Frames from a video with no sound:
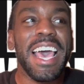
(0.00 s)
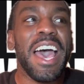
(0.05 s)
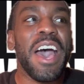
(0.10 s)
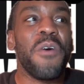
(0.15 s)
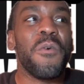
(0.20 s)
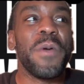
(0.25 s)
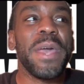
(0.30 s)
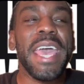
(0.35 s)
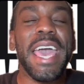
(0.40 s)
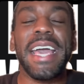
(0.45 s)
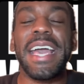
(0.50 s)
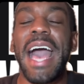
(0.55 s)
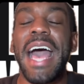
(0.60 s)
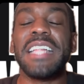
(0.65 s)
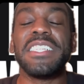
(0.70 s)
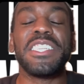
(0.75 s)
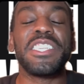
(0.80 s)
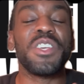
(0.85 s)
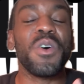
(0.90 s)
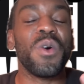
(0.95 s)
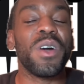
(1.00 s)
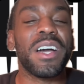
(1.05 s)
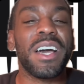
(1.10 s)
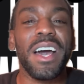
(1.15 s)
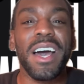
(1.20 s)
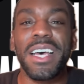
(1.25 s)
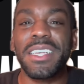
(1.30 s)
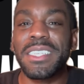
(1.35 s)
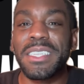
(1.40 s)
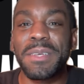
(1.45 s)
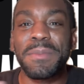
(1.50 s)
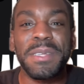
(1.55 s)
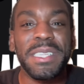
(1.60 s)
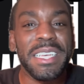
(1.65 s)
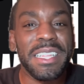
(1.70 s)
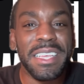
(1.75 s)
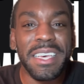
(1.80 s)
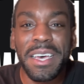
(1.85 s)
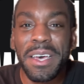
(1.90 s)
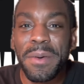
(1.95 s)
We had gotten so accustomed
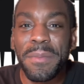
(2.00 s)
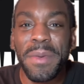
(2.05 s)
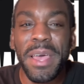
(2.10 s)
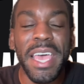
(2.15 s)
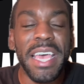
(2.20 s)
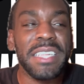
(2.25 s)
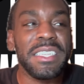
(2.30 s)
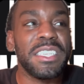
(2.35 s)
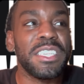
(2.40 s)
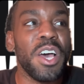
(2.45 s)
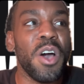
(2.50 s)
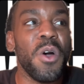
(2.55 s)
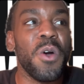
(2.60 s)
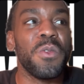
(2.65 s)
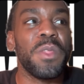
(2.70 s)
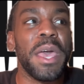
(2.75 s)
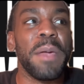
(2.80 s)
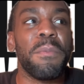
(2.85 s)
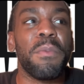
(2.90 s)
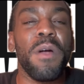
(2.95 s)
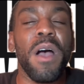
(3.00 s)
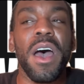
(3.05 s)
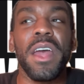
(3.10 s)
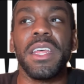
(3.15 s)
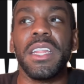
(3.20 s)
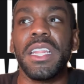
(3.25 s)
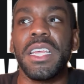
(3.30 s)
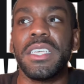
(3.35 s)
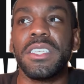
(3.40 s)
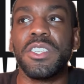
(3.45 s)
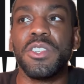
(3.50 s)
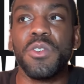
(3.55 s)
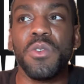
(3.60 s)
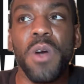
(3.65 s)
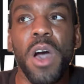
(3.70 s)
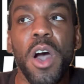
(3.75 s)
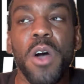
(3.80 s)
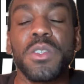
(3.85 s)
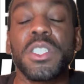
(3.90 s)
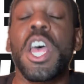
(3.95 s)
to them. And so they brought in these new
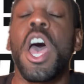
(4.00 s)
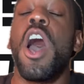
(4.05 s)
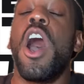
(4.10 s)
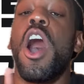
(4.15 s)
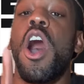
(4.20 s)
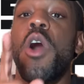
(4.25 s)
hosts.